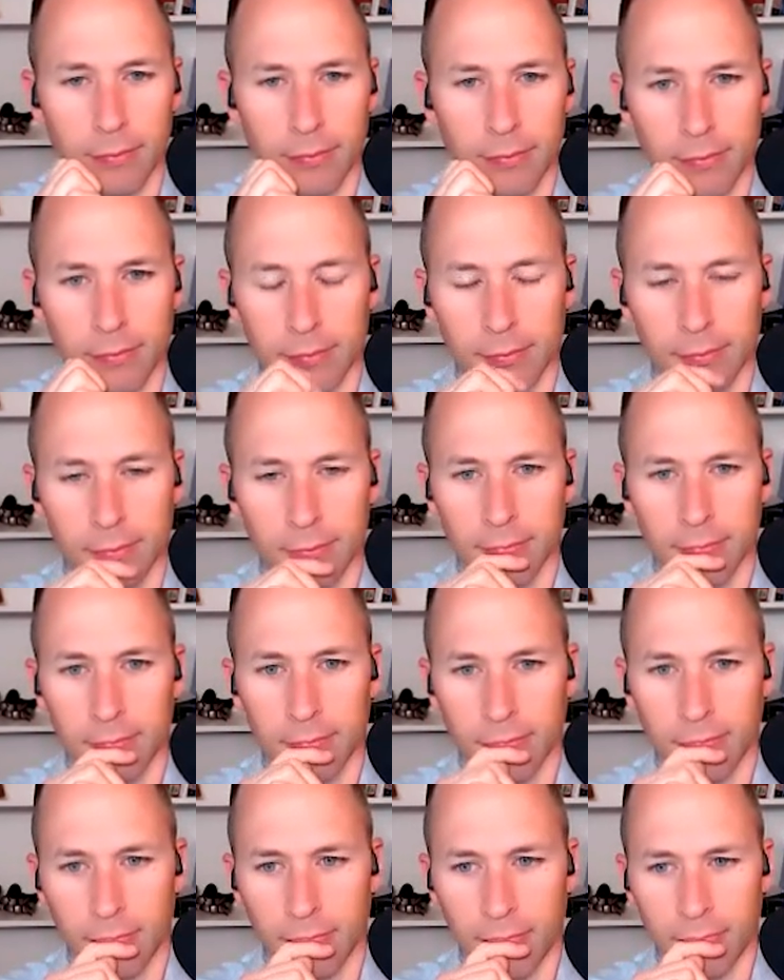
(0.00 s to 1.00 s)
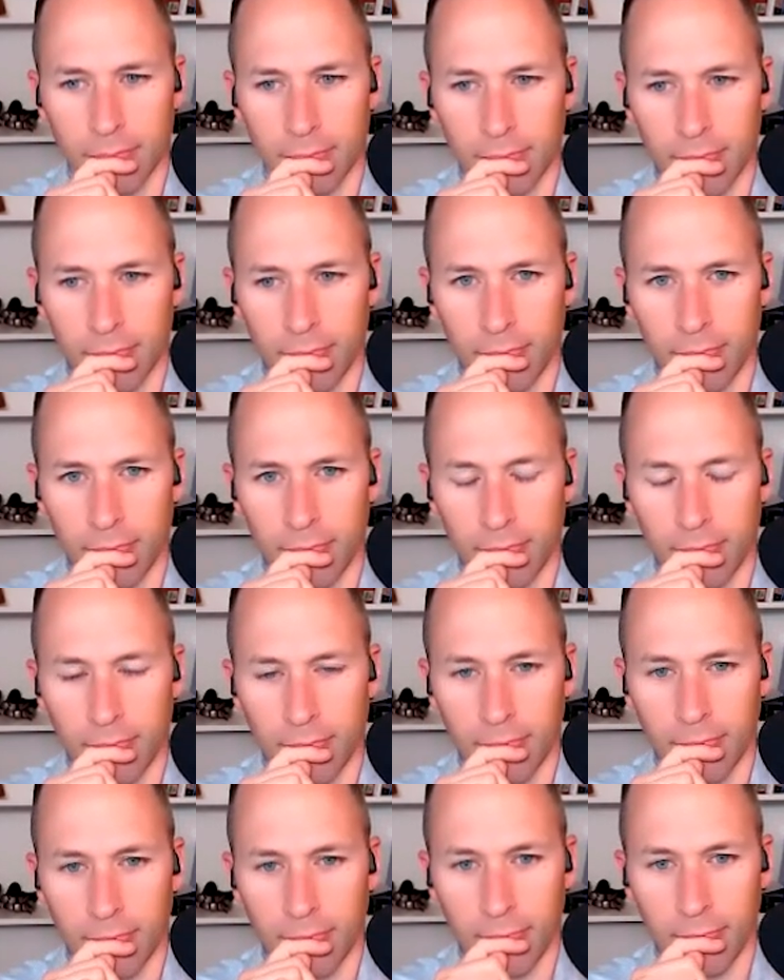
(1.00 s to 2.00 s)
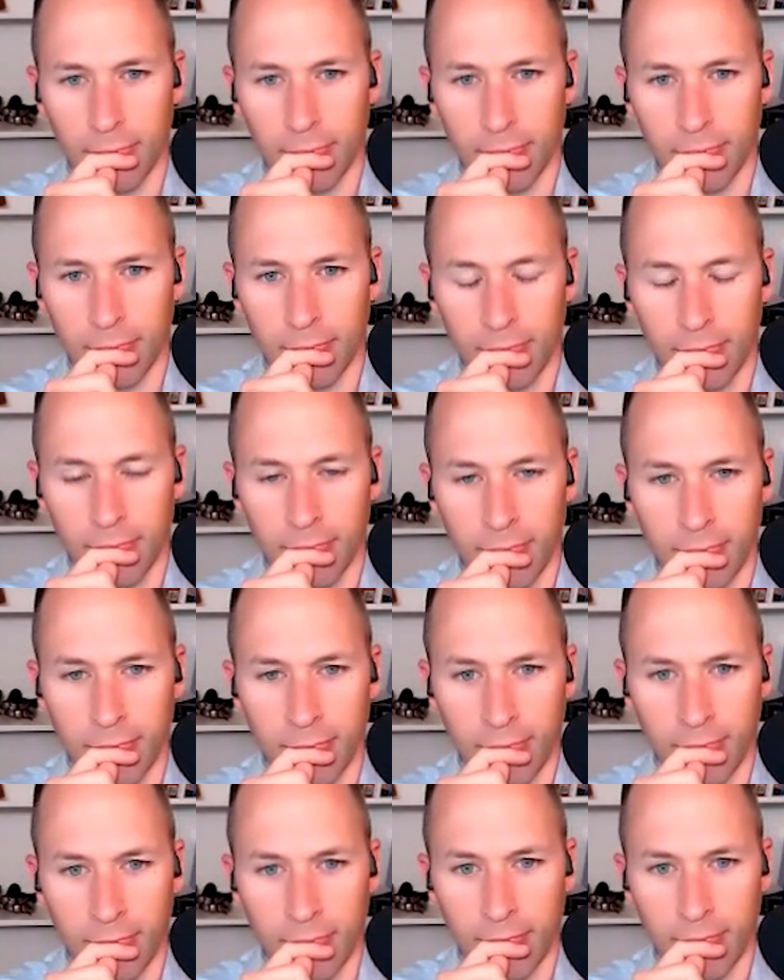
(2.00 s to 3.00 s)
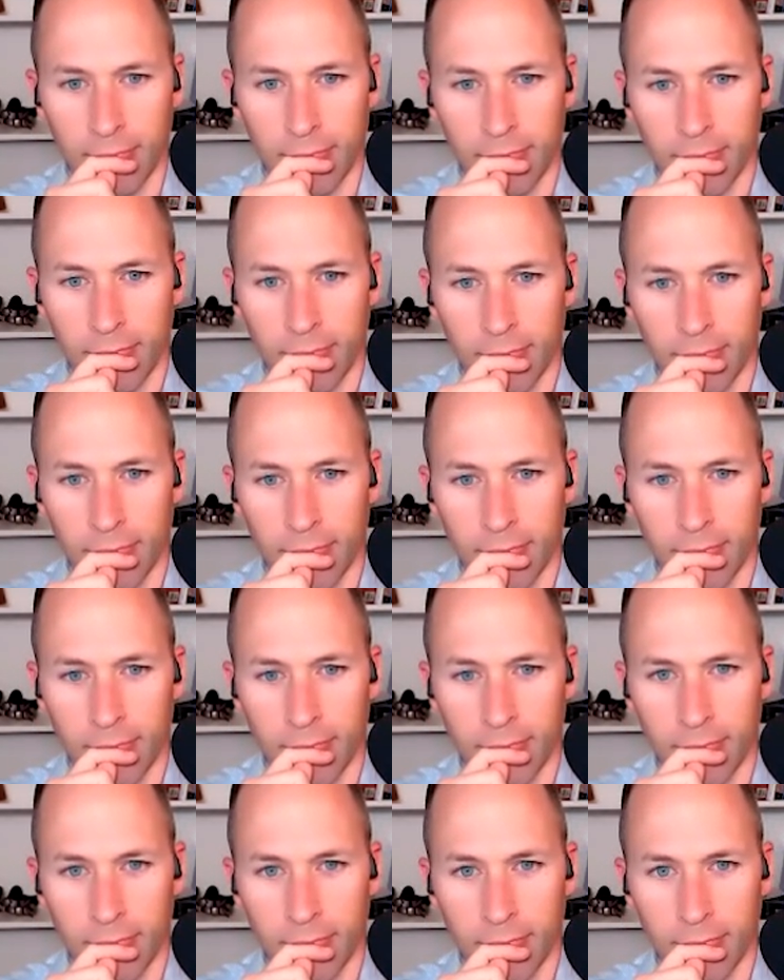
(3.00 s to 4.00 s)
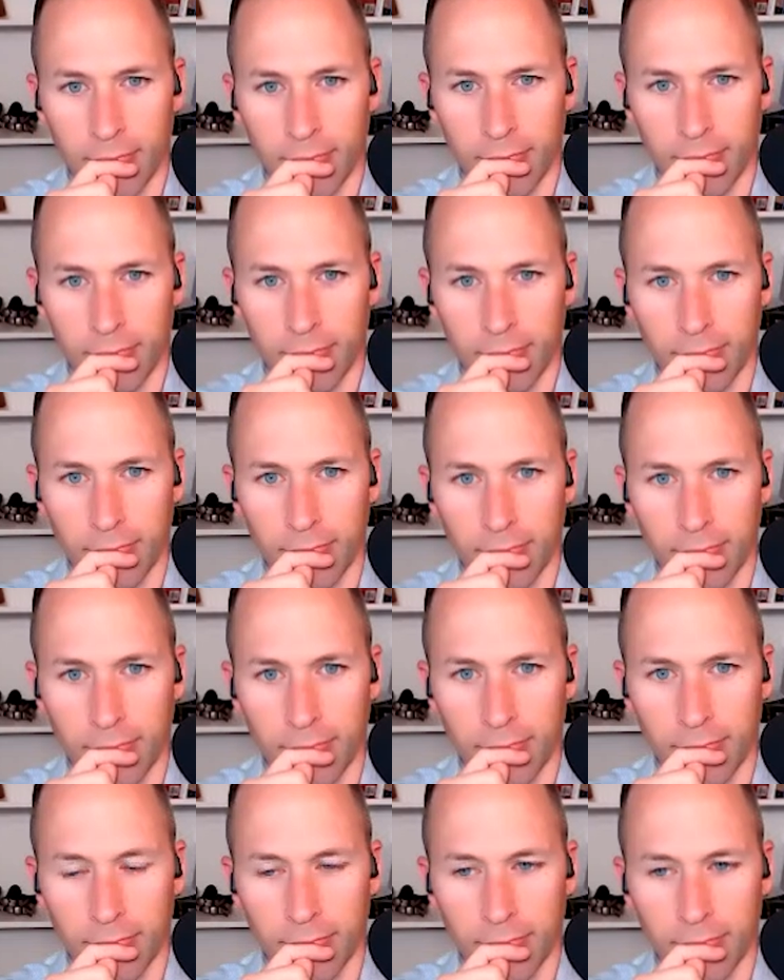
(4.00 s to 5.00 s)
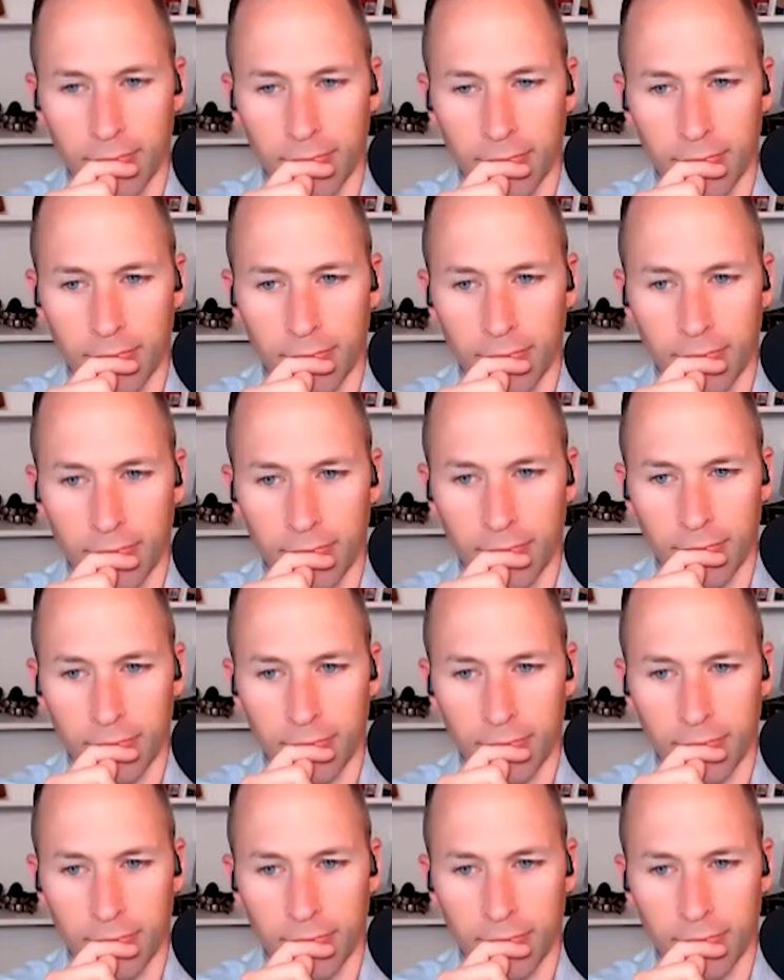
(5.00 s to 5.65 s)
No words are spoken by the person on screen.